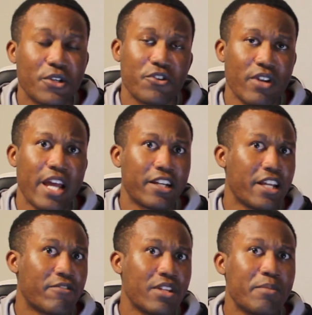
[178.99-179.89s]
So Sri Lanka
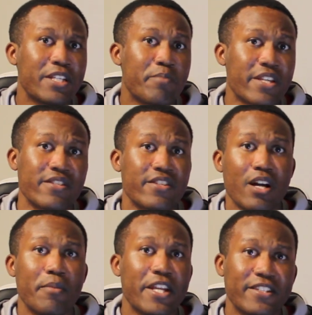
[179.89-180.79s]
definitely means business
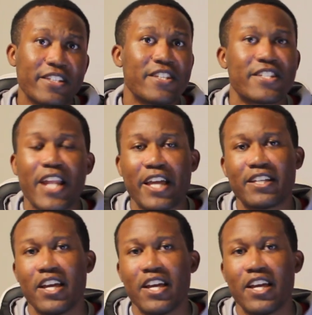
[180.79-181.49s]
coming into this. And I,